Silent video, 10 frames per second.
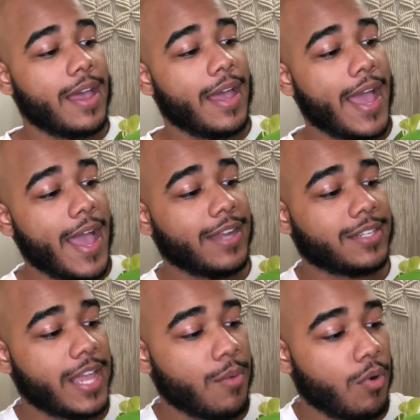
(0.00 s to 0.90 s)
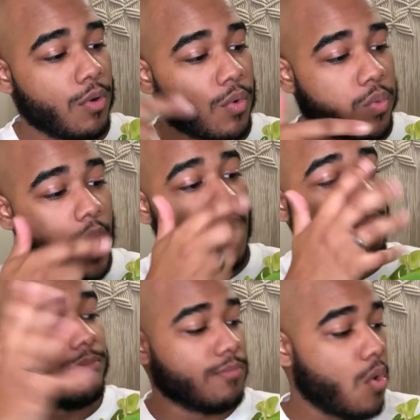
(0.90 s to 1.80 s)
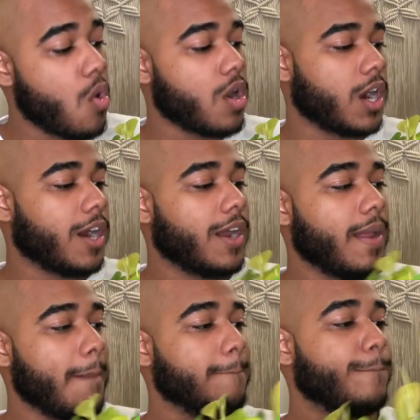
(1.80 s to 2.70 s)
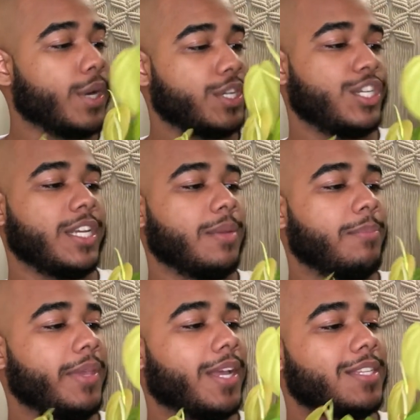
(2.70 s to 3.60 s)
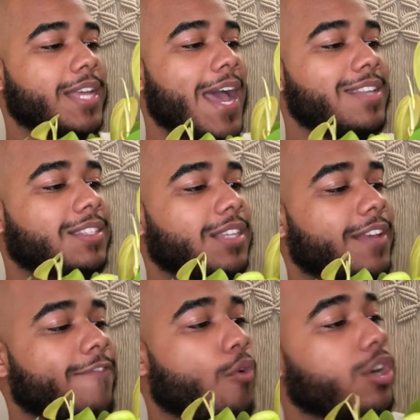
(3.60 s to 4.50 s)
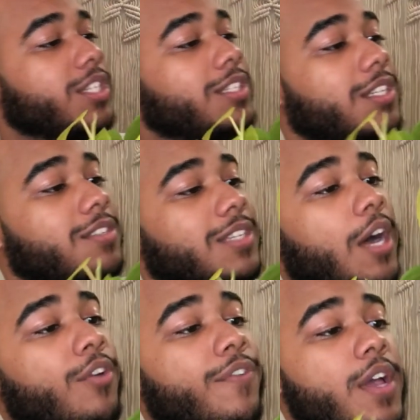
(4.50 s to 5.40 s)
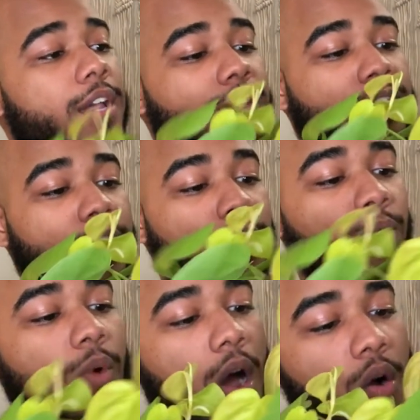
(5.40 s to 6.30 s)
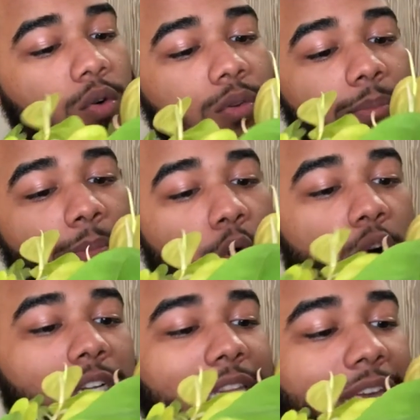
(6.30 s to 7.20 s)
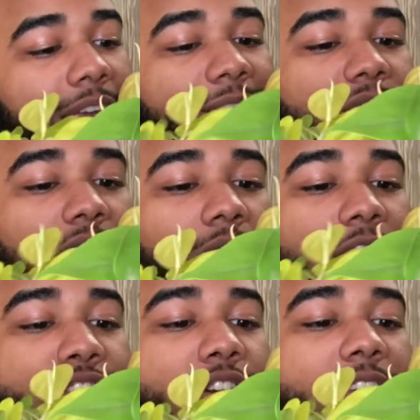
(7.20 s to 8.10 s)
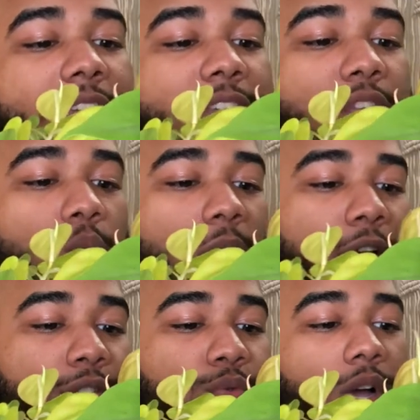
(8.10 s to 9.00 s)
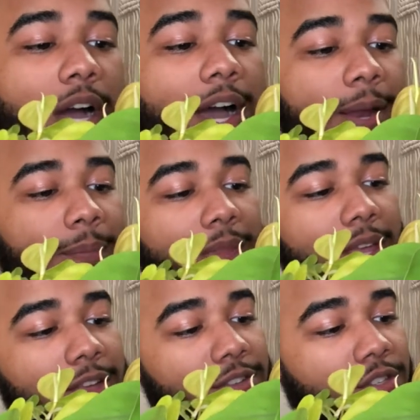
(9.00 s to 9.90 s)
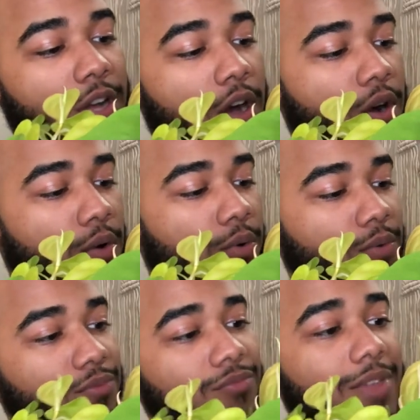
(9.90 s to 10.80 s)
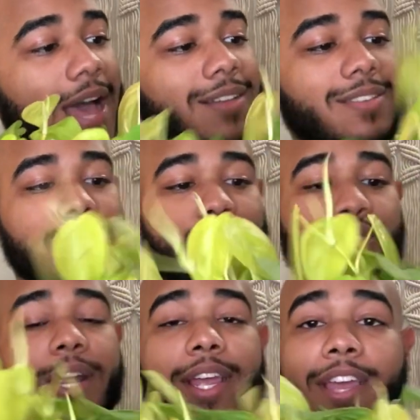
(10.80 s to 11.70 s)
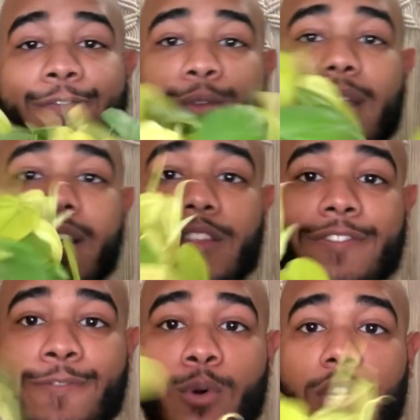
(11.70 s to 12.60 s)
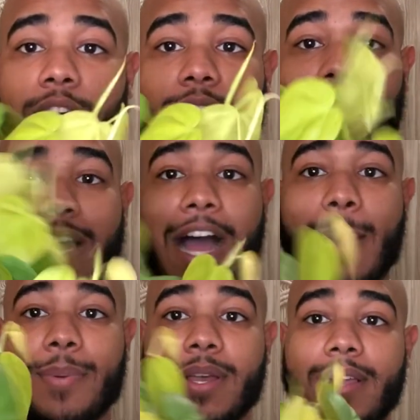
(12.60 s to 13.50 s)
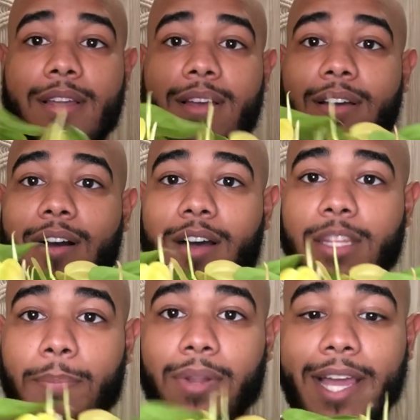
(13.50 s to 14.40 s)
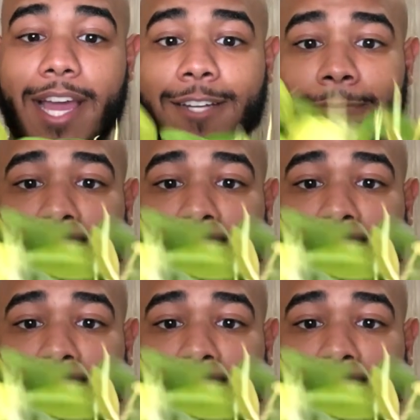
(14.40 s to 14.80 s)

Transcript: and it will grow more bushy because it forces itself to grow more leaves underneath where you cut. So that's the trick. If you like the fuller top on the plant,